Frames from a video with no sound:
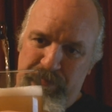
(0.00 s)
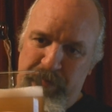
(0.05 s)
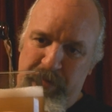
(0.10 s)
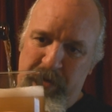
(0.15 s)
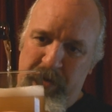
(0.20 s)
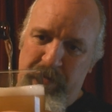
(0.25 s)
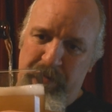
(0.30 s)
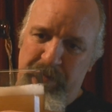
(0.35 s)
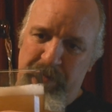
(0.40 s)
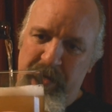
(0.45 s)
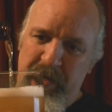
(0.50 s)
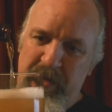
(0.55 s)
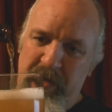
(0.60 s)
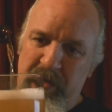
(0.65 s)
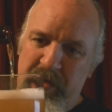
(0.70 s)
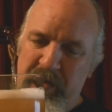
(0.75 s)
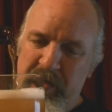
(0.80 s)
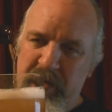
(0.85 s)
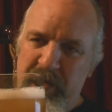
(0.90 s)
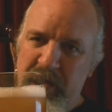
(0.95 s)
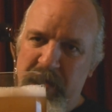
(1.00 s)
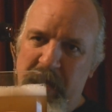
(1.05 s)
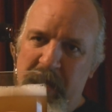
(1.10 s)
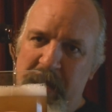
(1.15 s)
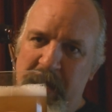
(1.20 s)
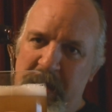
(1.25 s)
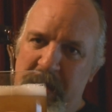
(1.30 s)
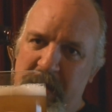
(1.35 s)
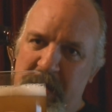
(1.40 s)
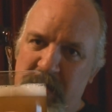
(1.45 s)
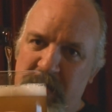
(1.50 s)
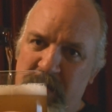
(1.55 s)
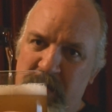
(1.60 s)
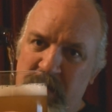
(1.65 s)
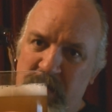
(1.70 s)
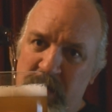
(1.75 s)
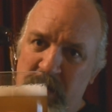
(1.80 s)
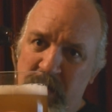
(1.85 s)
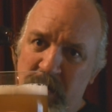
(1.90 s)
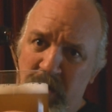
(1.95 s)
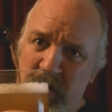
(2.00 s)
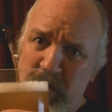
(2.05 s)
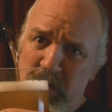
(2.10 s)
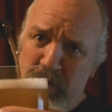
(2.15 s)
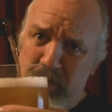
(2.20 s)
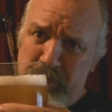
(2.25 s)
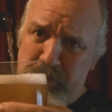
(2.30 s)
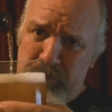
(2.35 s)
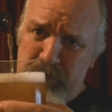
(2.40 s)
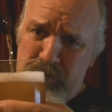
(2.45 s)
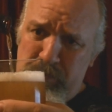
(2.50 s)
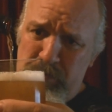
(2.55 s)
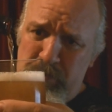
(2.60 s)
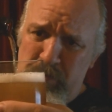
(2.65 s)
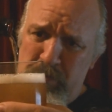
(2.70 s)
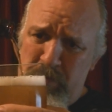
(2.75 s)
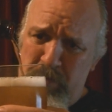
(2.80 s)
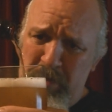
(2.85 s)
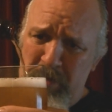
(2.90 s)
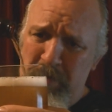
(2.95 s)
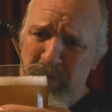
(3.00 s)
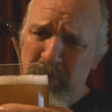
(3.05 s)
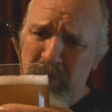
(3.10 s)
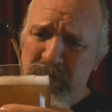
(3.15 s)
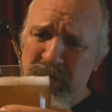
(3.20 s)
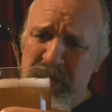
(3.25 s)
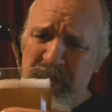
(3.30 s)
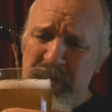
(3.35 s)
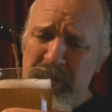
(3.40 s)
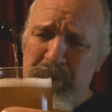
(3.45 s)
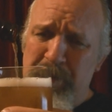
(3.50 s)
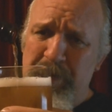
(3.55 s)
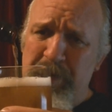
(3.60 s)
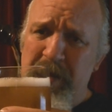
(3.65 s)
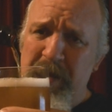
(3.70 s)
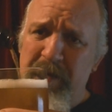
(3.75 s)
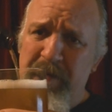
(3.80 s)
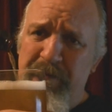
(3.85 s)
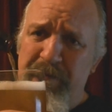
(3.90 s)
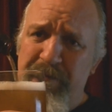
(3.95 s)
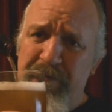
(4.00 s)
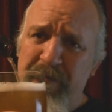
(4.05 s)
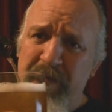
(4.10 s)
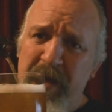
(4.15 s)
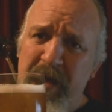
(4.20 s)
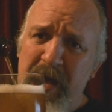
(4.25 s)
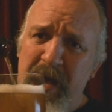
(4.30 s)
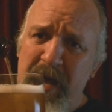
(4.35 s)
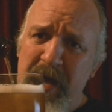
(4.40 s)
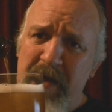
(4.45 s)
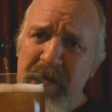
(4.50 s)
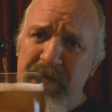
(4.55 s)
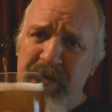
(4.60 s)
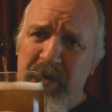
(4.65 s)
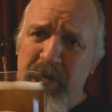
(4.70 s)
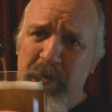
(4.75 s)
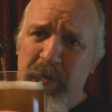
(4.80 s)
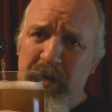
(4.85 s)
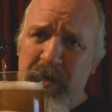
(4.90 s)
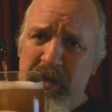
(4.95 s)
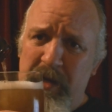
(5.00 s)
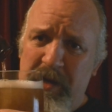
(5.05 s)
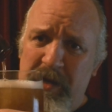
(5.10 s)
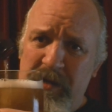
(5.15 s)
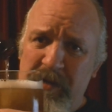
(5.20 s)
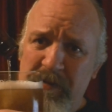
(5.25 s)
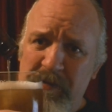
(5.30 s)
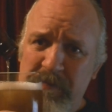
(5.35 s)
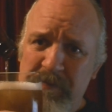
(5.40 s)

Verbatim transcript: Pardon me. The head will disappear very quickly.